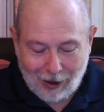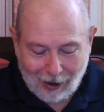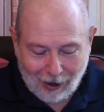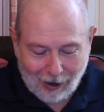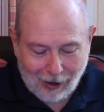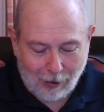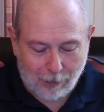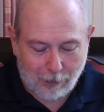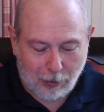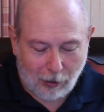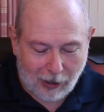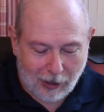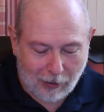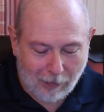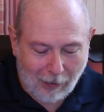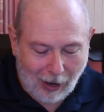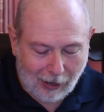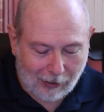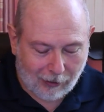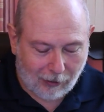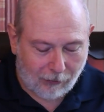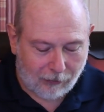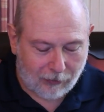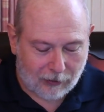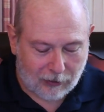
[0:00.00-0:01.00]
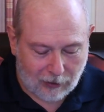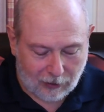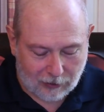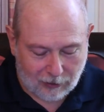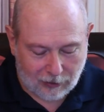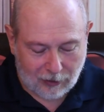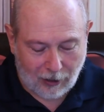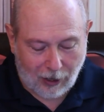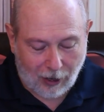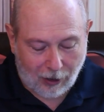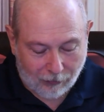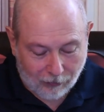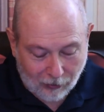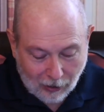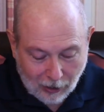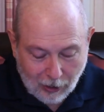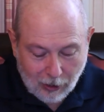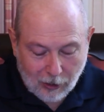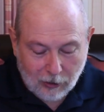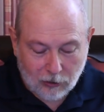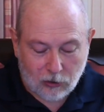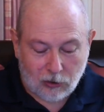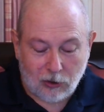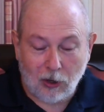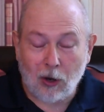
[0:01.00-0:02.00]
Uh, pretty magnificent stuff.
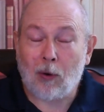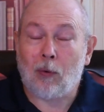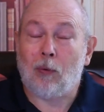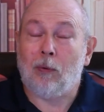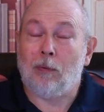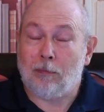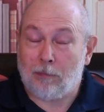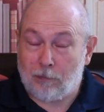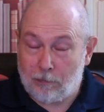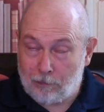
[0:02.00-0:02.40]
So,